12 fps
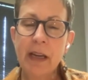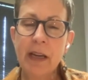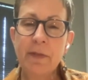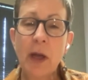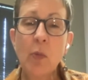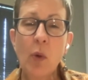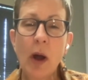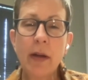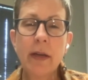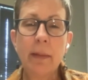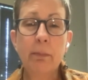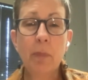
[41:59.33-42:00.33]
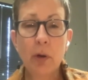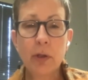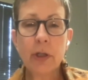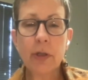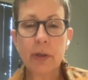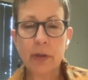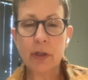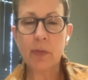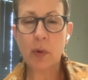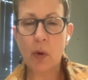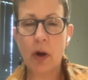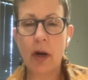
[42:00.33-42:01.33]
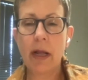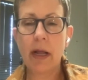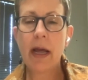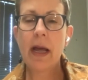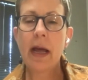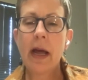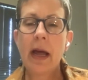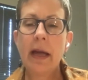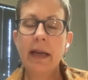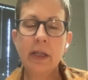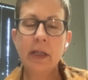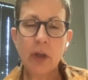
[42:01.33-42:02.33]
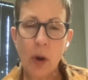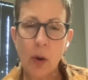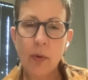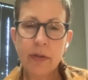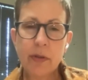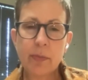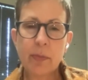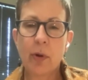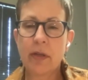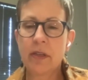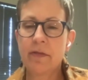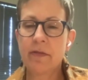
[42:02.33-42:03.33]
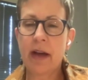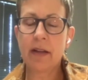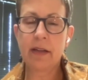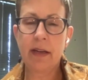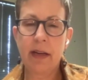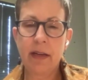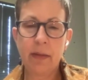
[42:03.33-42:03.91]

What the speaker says: If they want emotional support, it's always important to validate